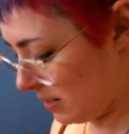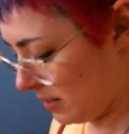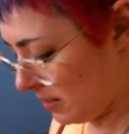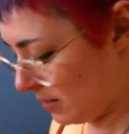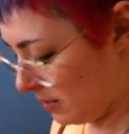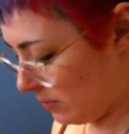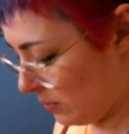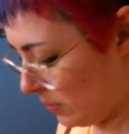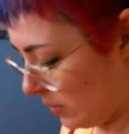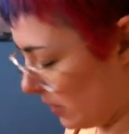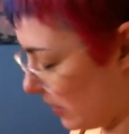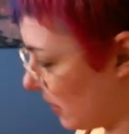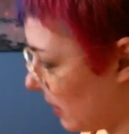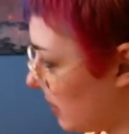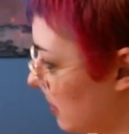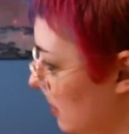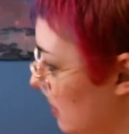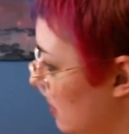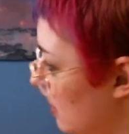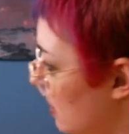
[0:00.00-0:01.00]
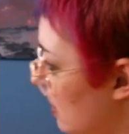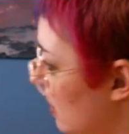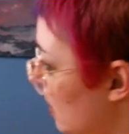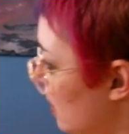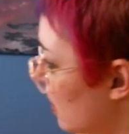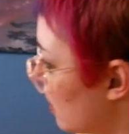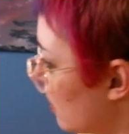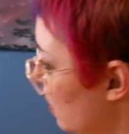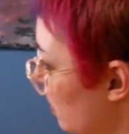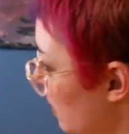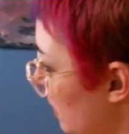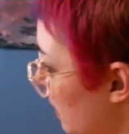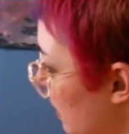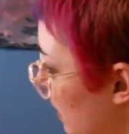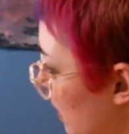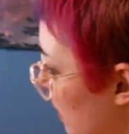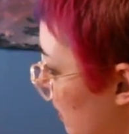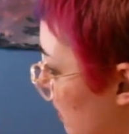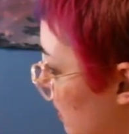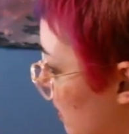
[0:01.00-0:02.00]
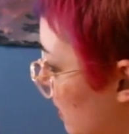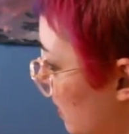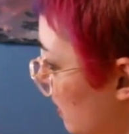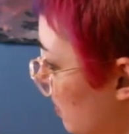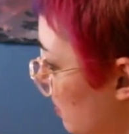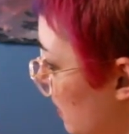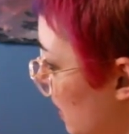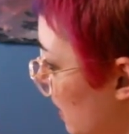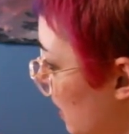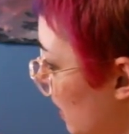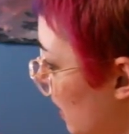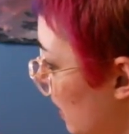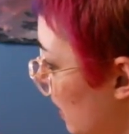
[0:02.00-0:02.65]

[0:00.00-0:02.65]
because I don't want the colors to get muddy.